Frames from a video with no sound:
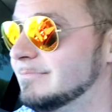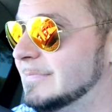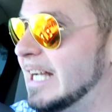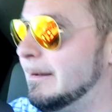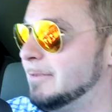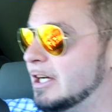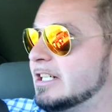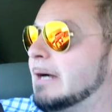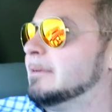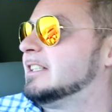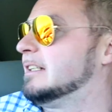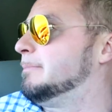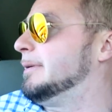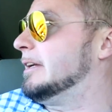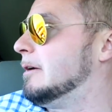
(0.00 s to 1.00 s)
nope, you're coming
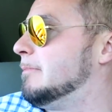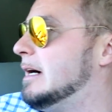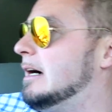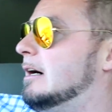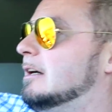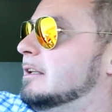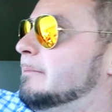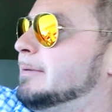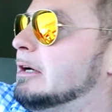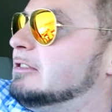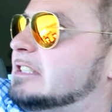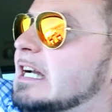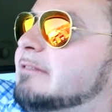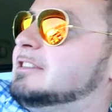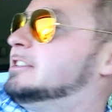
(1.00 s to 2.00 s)
to the PO or the
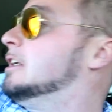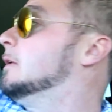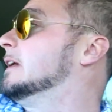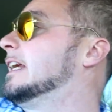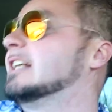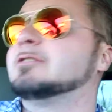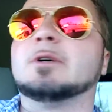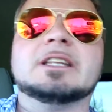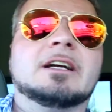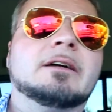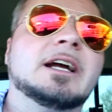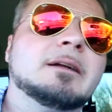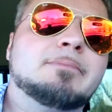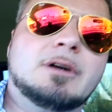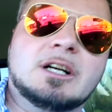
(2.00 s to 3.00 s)
post office too, and guess what? There
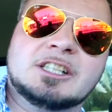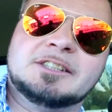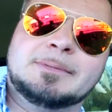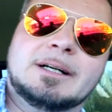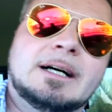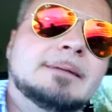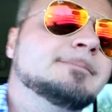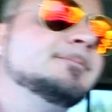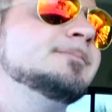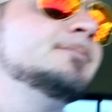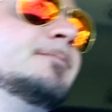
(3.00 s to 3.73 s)
ain't a parking spot.